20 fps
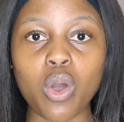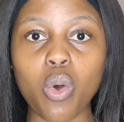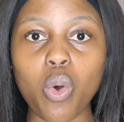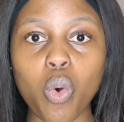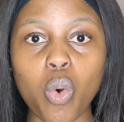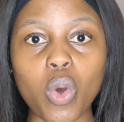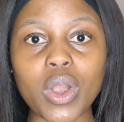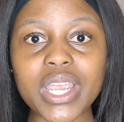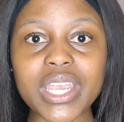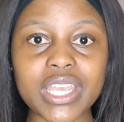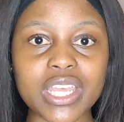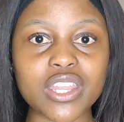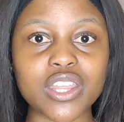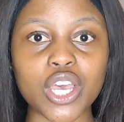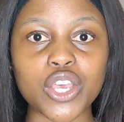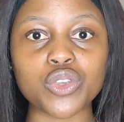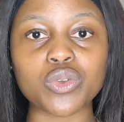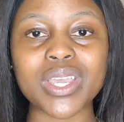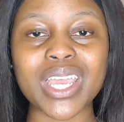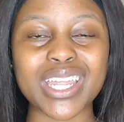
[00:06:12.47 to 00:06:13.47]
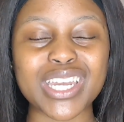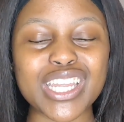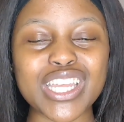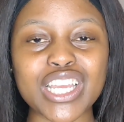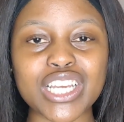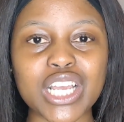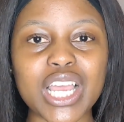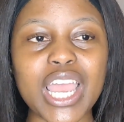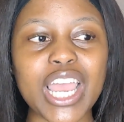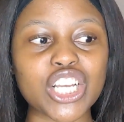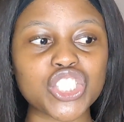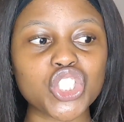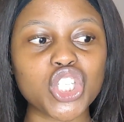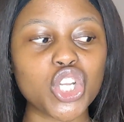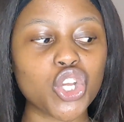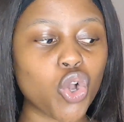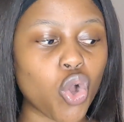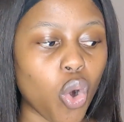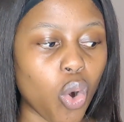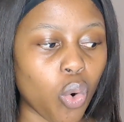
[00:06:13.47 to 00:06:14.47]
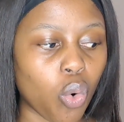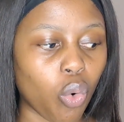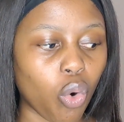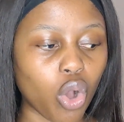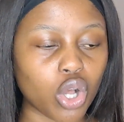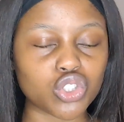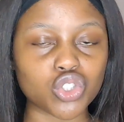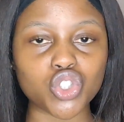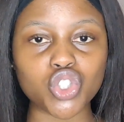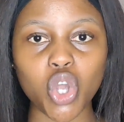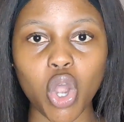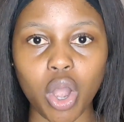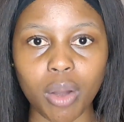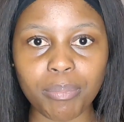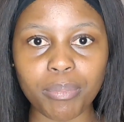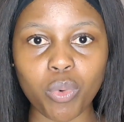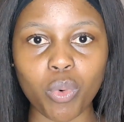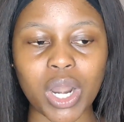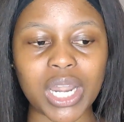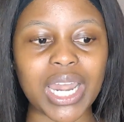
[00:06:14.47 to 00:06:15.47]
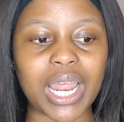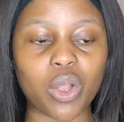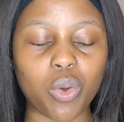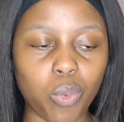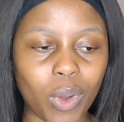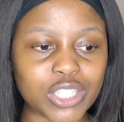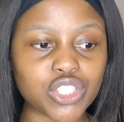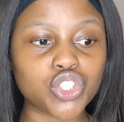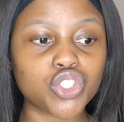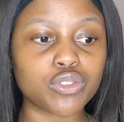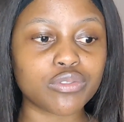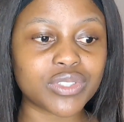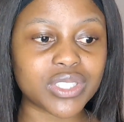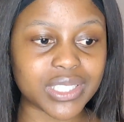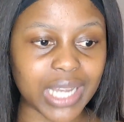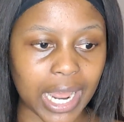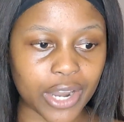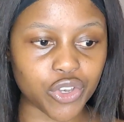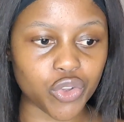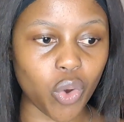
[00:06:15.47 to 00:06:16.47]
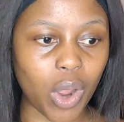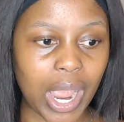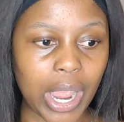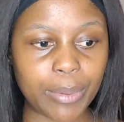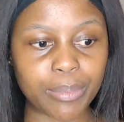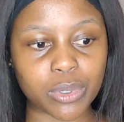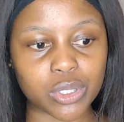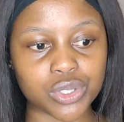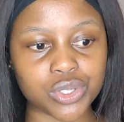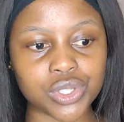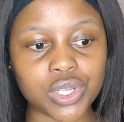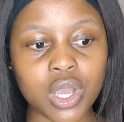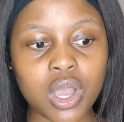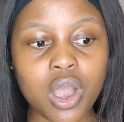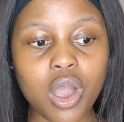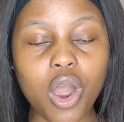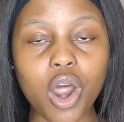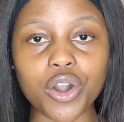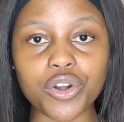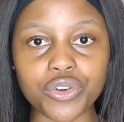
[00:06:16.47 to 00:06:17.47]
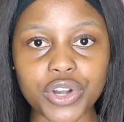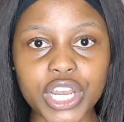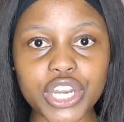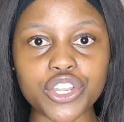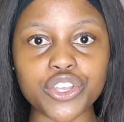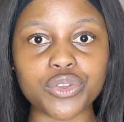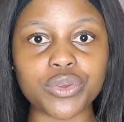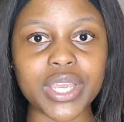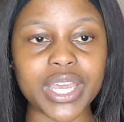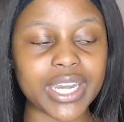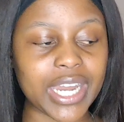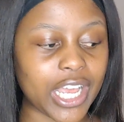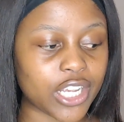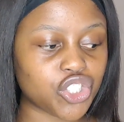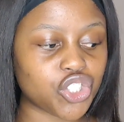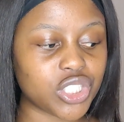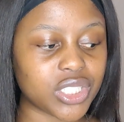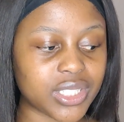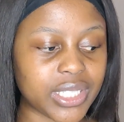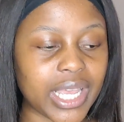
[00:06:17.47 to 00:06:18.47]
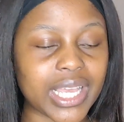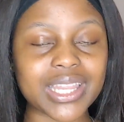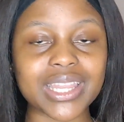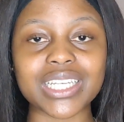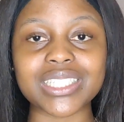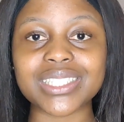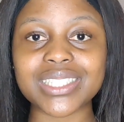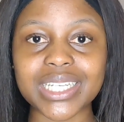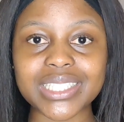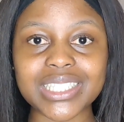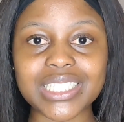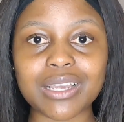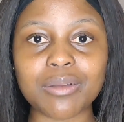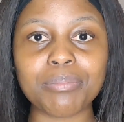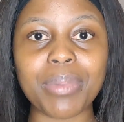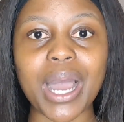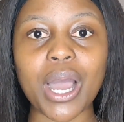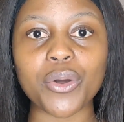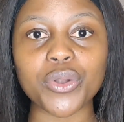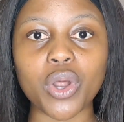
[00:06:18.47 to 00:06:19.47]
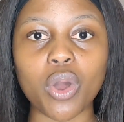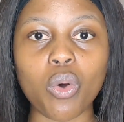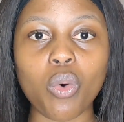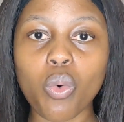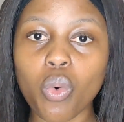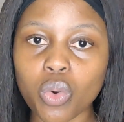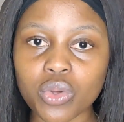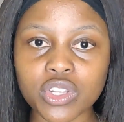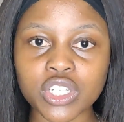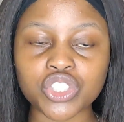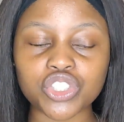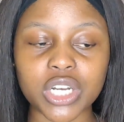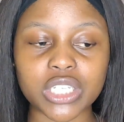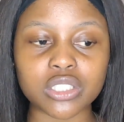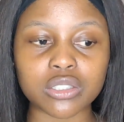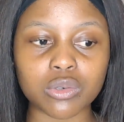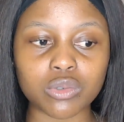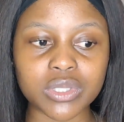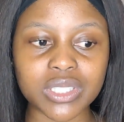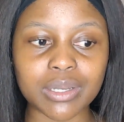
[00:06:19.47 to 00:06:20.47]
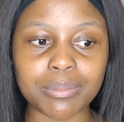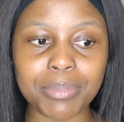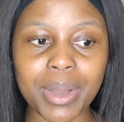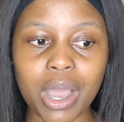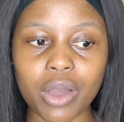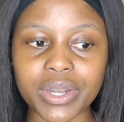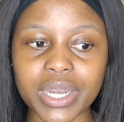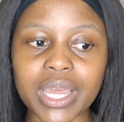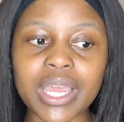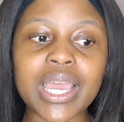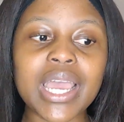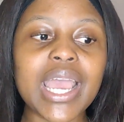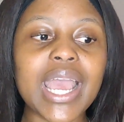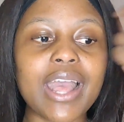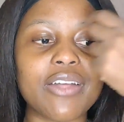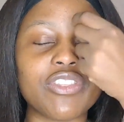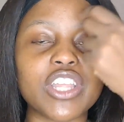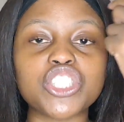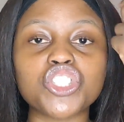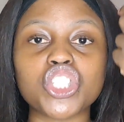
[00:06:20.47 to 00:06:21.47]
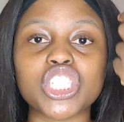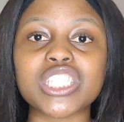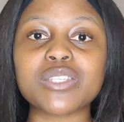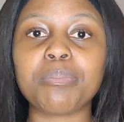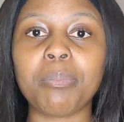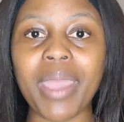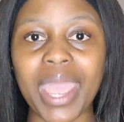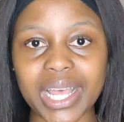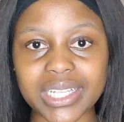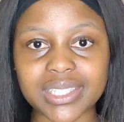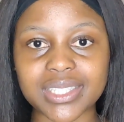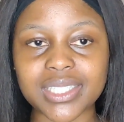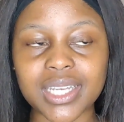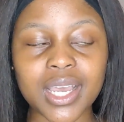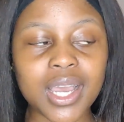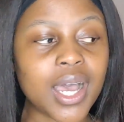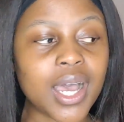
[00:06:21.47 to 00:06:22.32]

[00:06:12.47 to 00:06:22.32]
Or either you can actually go on top, or like once you've done your eyebrows already, you can actually take the setting powder or the translucent powder and then just pat